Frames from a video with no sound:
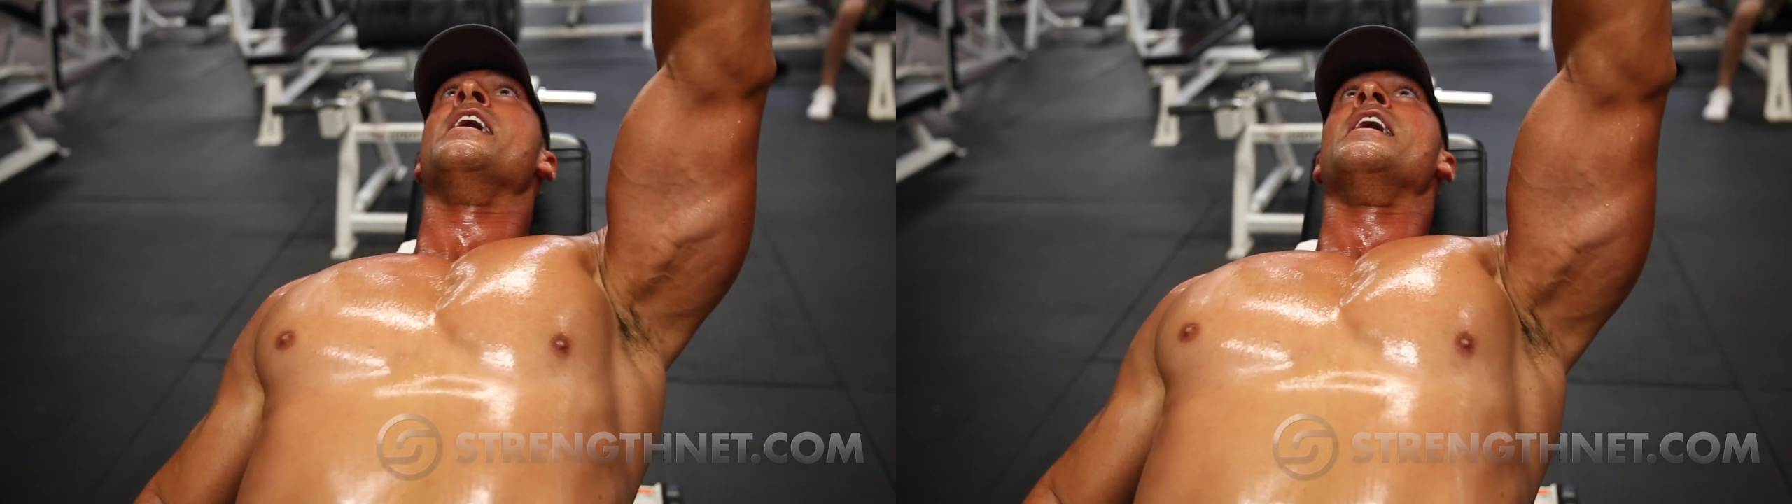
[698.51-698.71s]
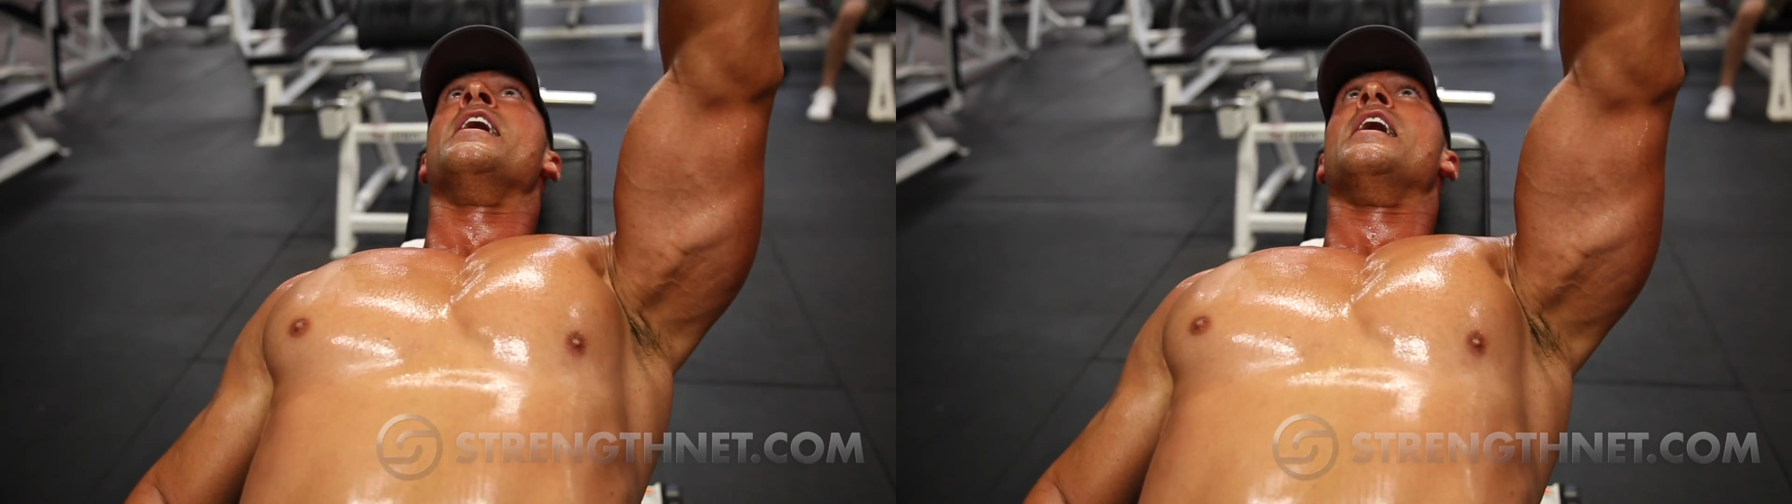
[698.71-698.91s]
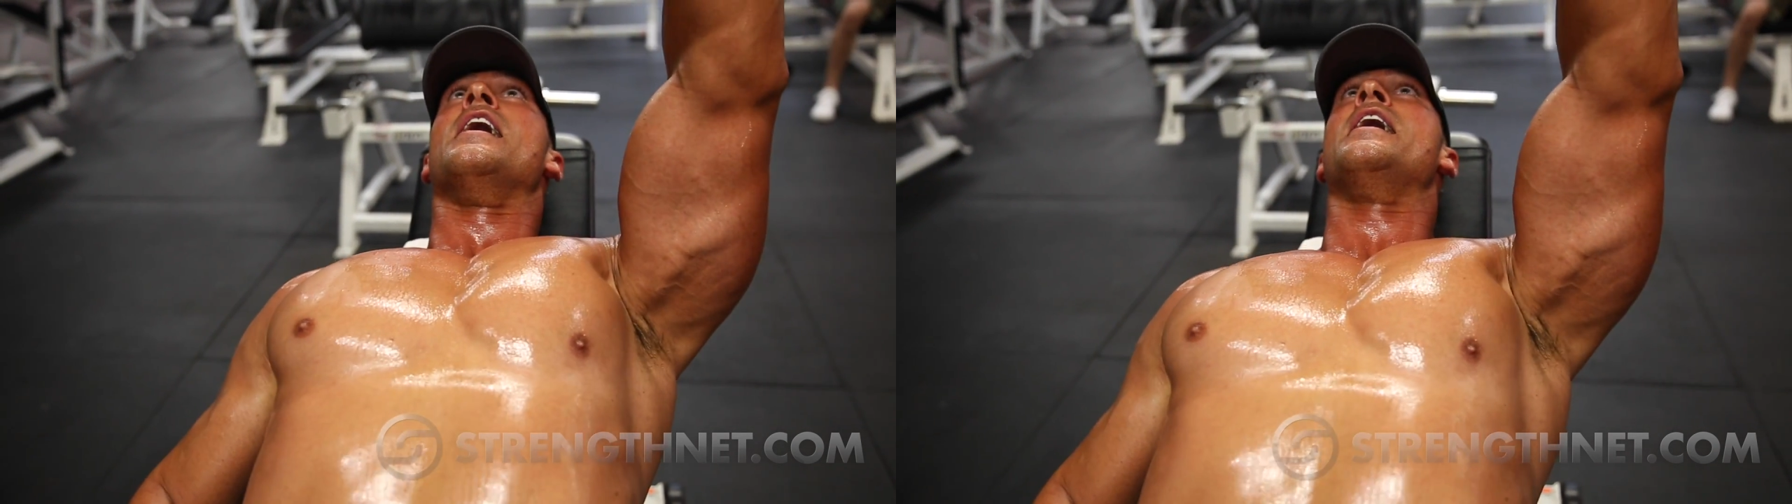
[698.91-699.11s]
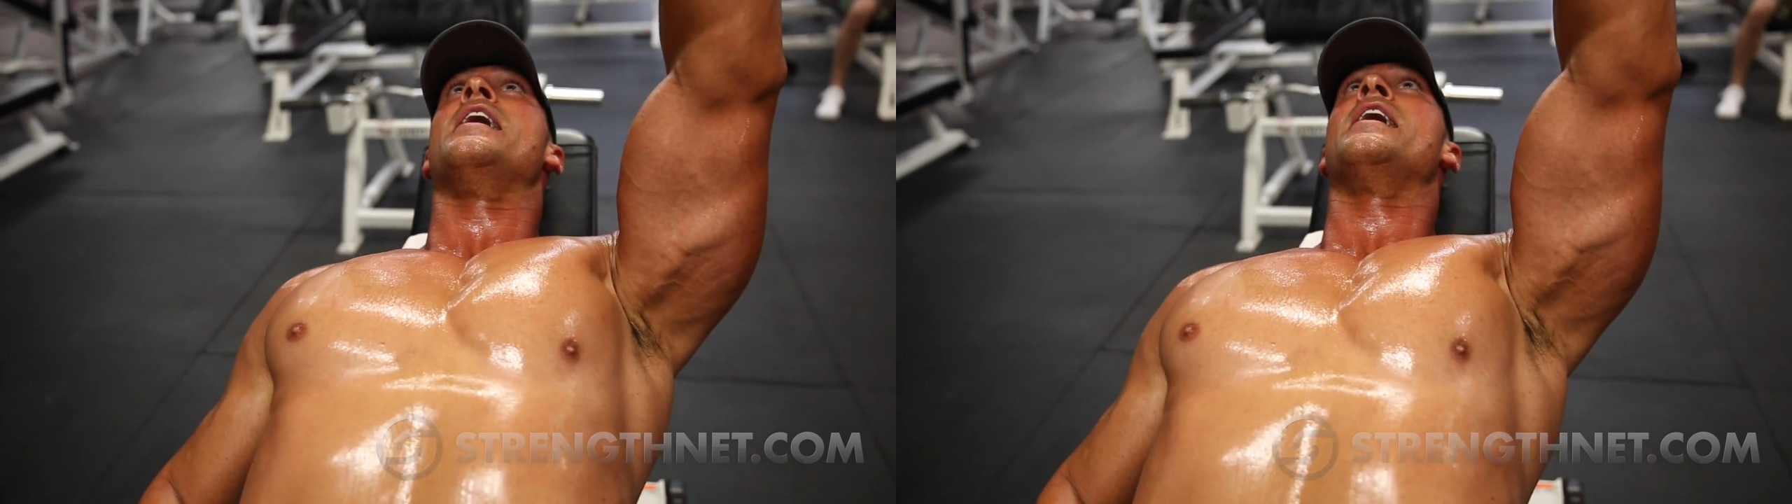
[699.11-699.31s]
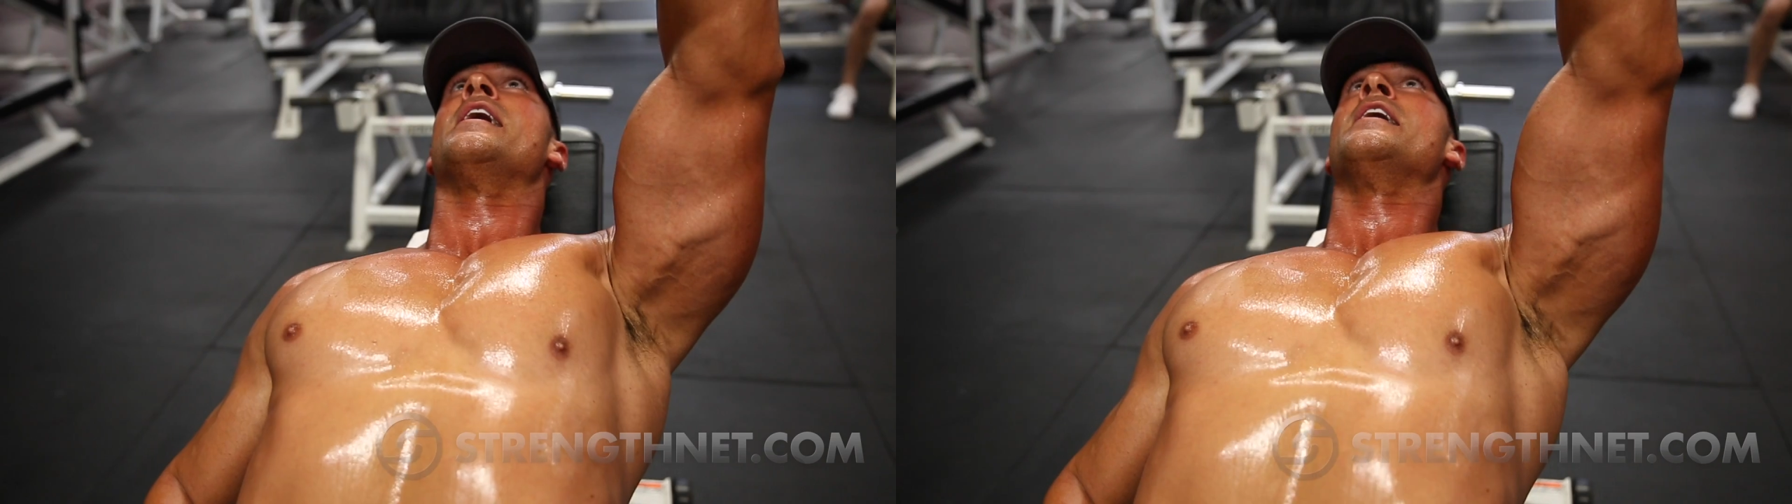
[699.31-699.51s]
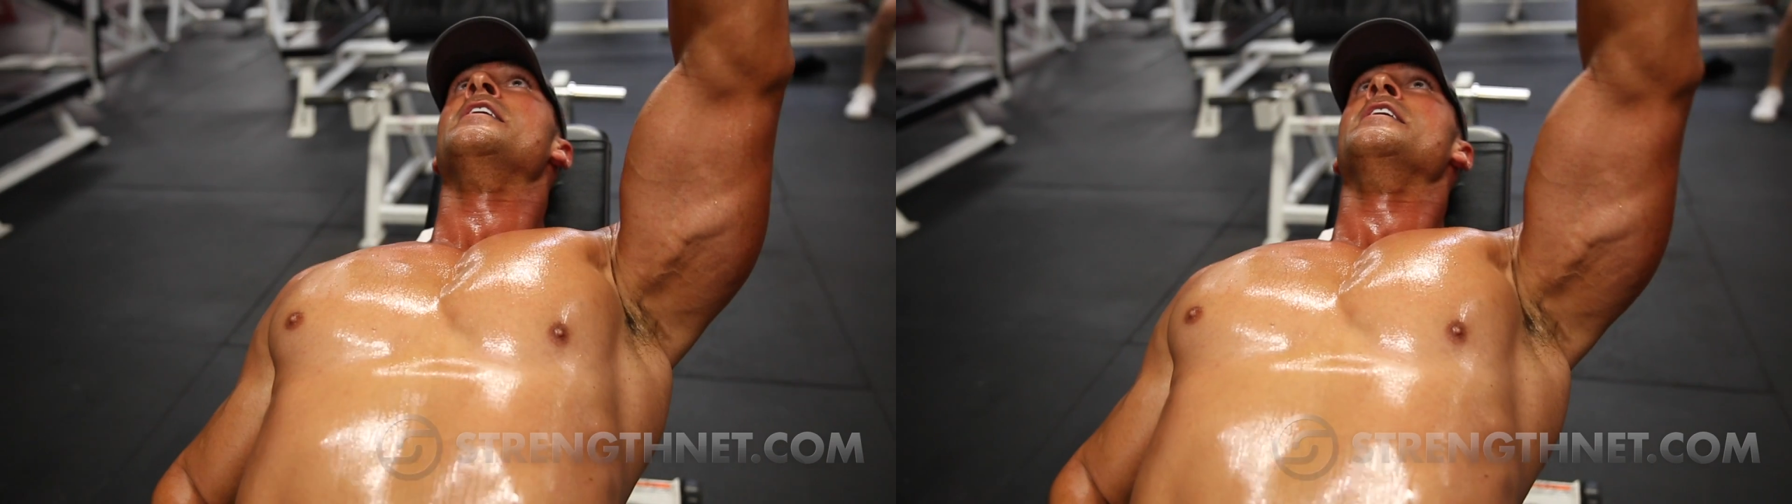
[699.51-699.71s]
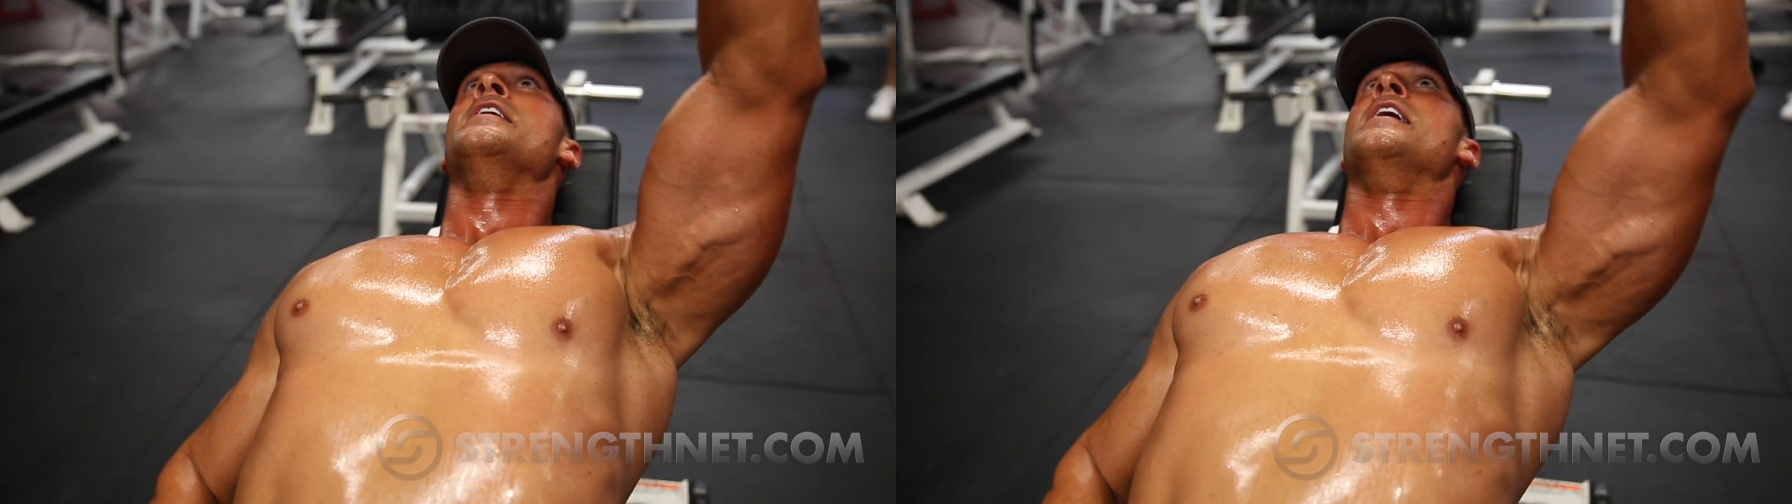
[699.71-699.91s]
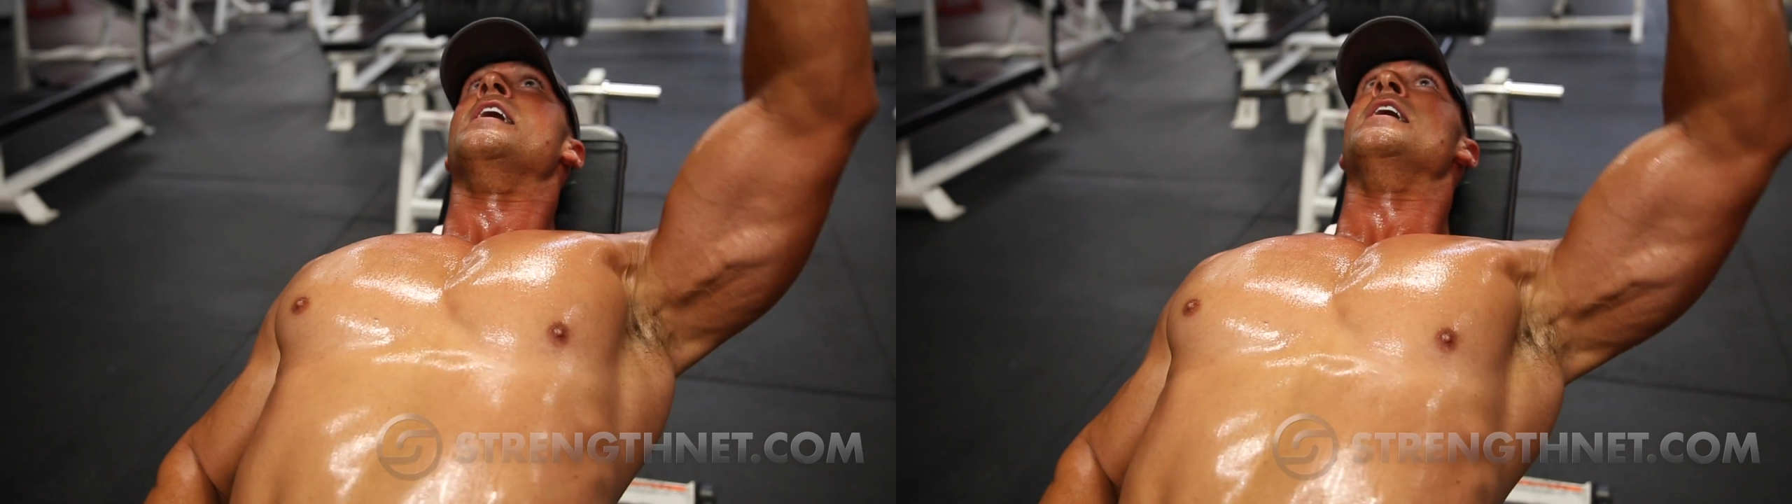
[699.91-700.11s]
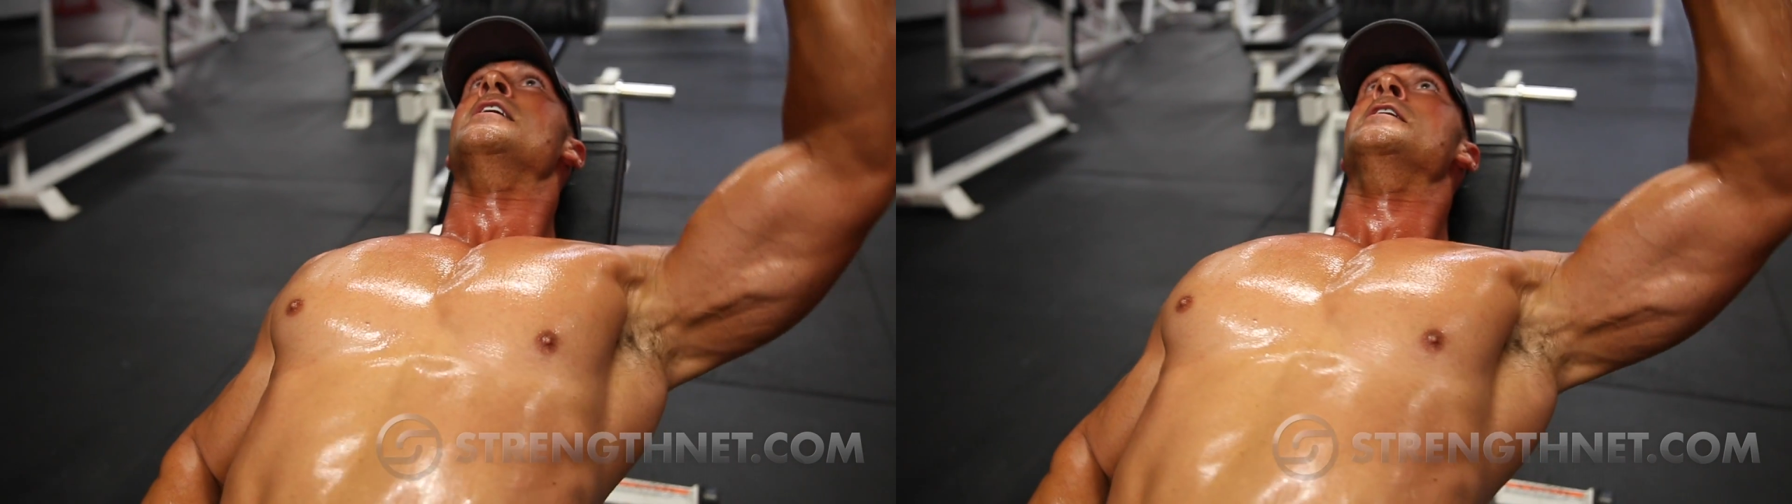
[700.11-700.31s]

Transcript: loved the industry, guided me through my